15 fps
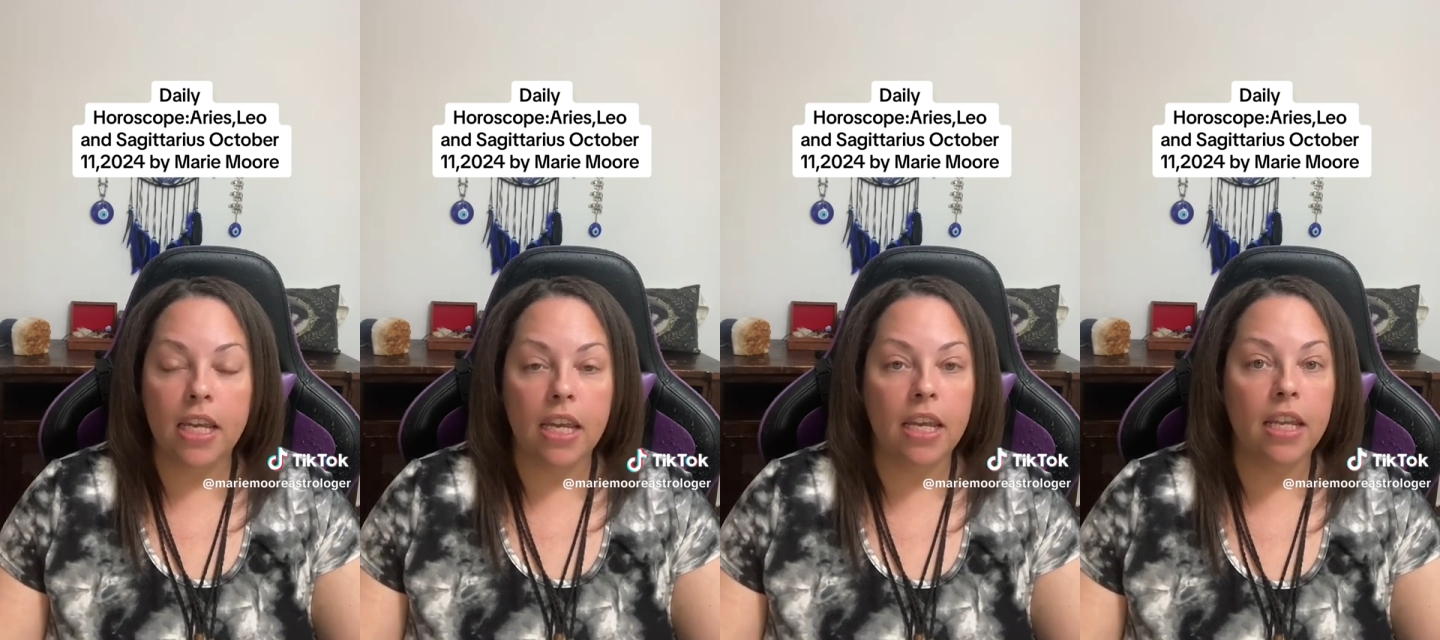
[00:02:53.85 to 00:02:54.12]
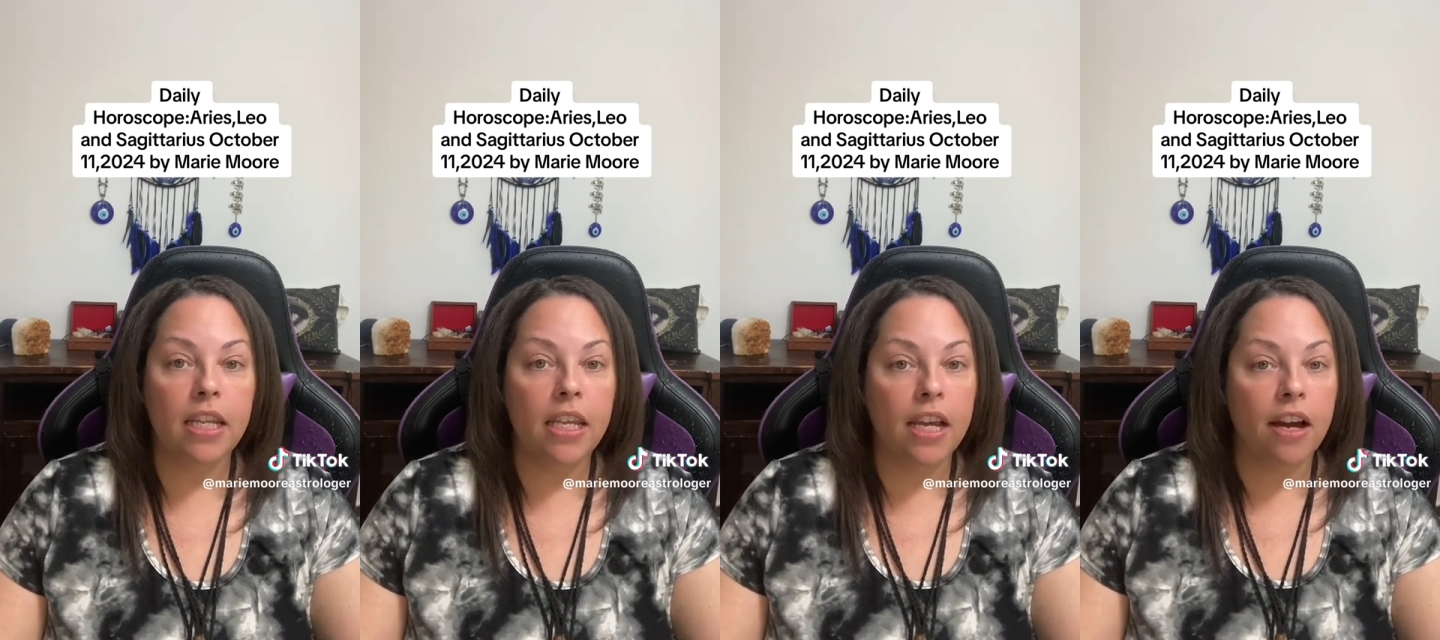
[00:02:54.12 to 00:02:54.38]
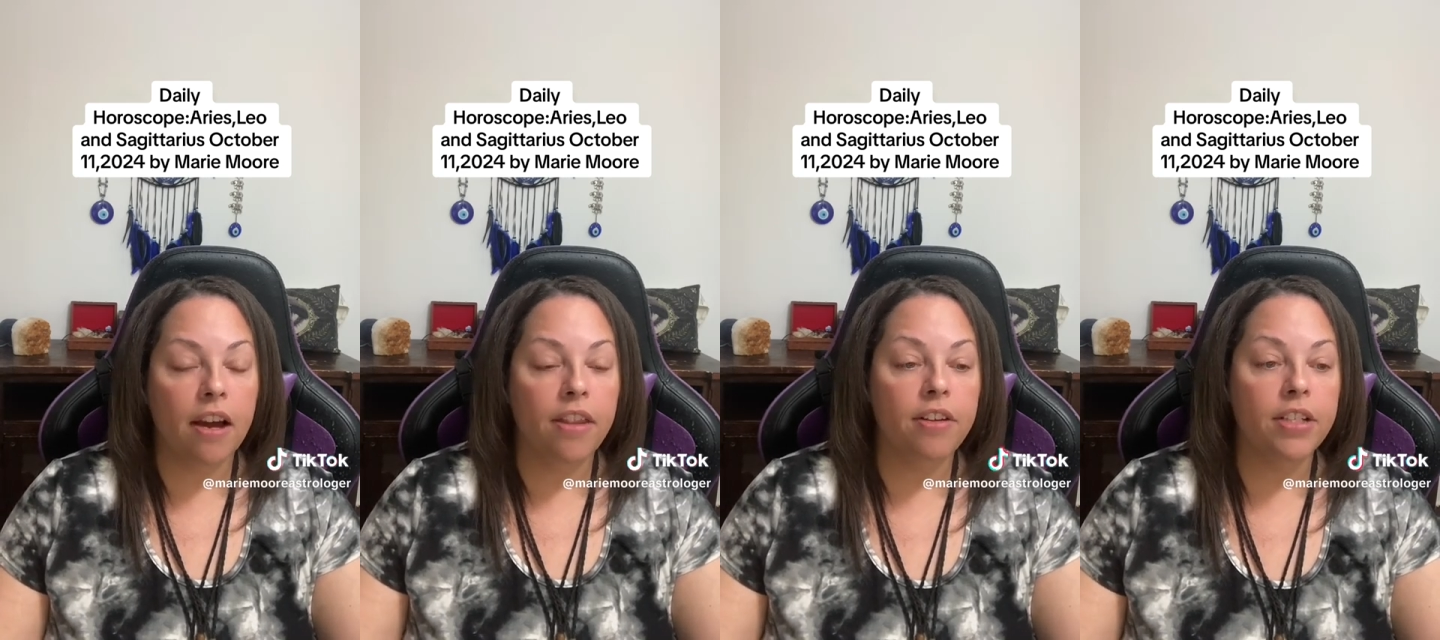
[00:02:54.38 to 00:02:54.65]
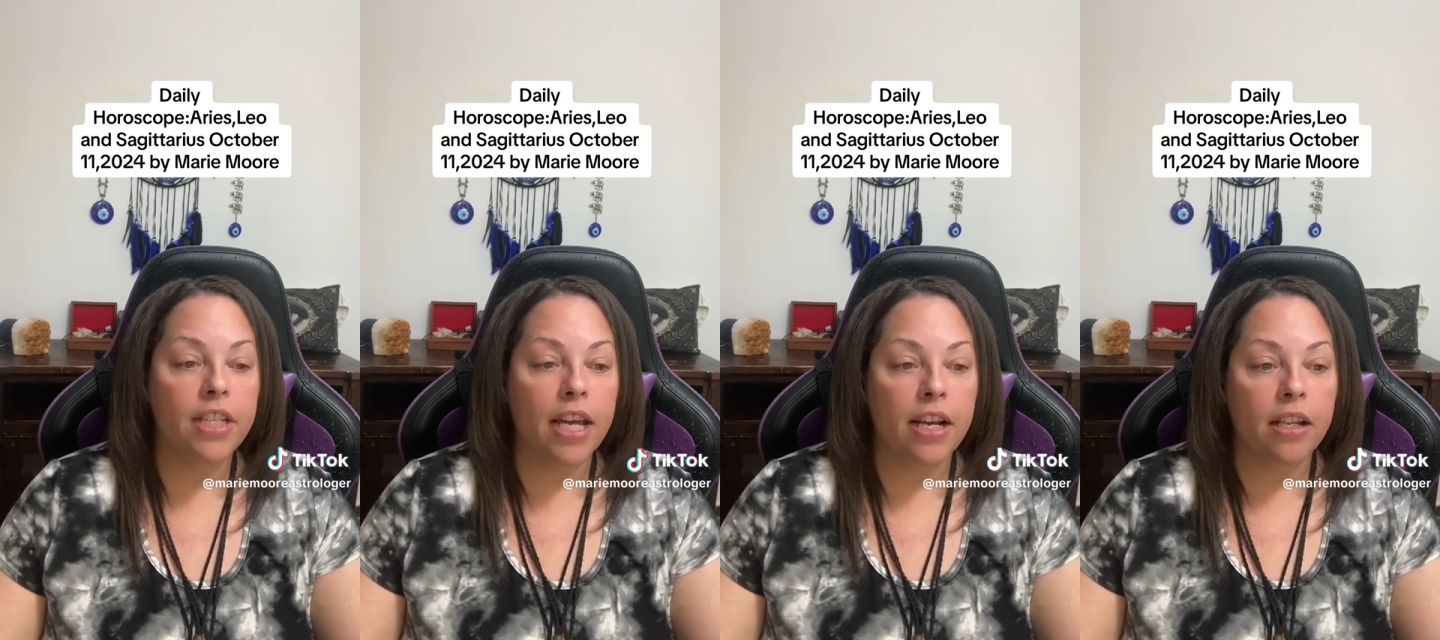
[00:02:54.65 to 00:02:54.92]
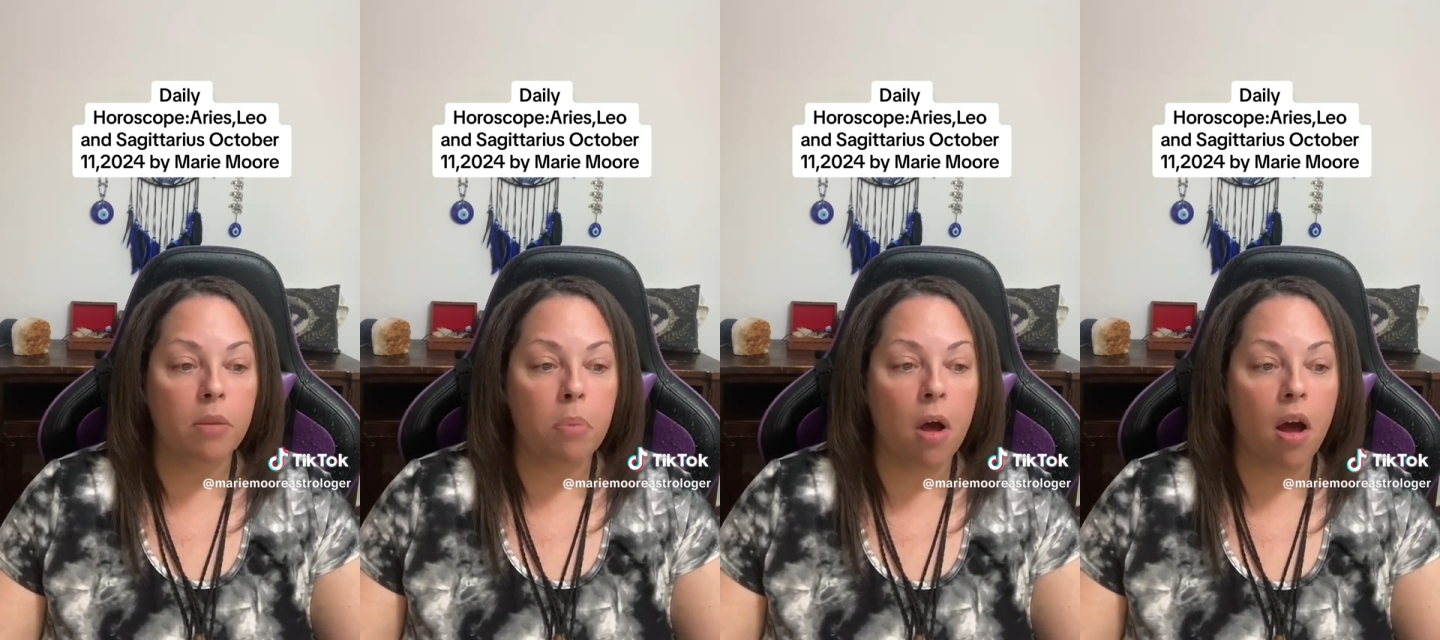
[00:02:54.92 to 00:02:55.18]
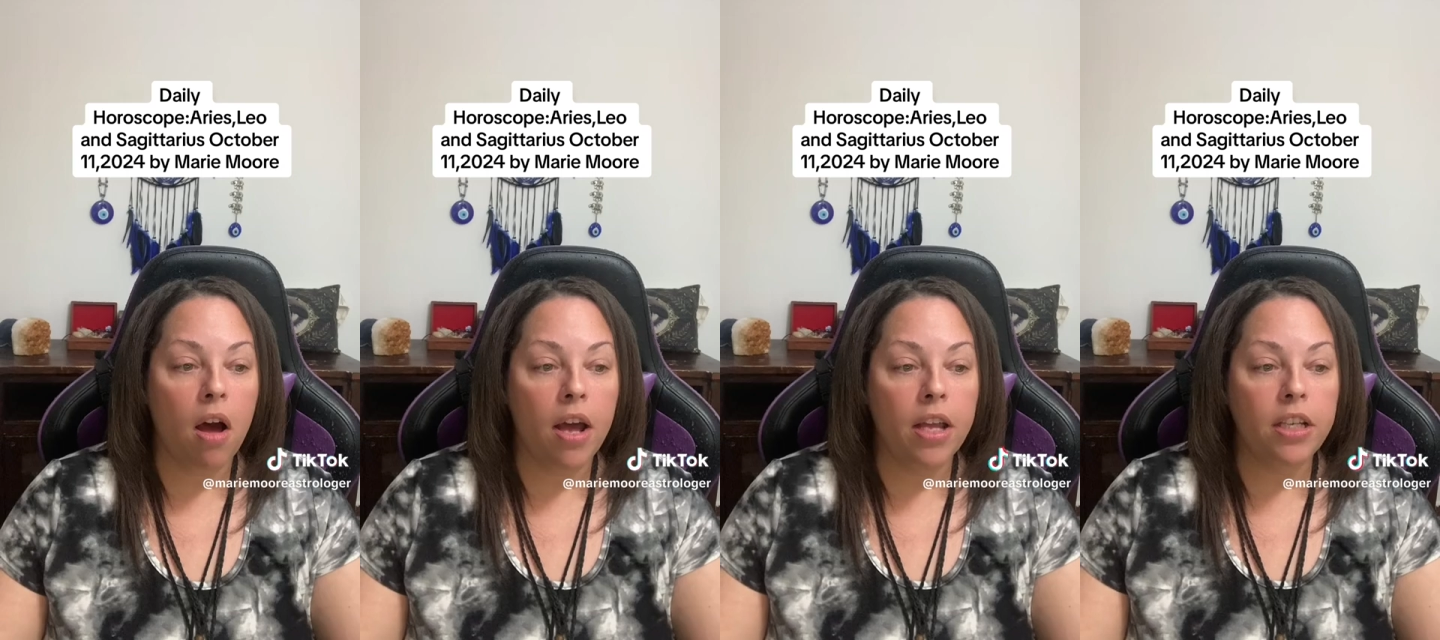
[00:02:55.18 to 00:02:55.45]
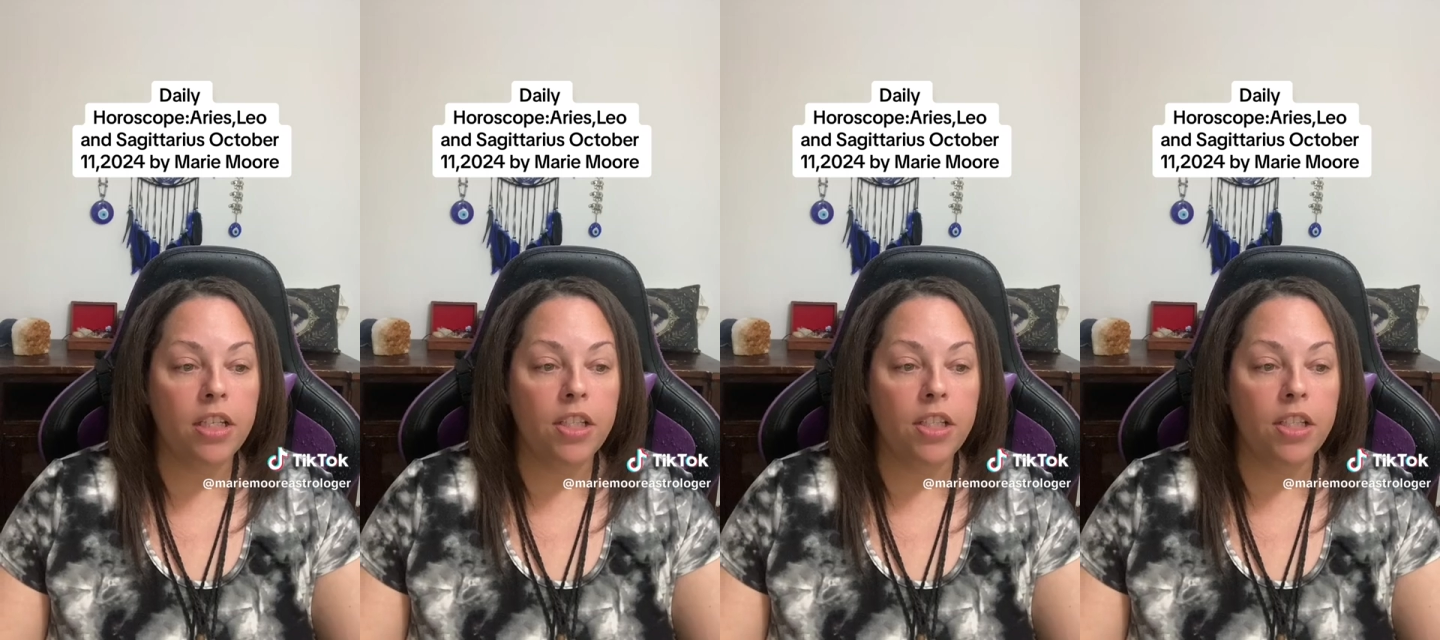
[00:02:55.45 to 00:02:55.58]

in the other side of the pond.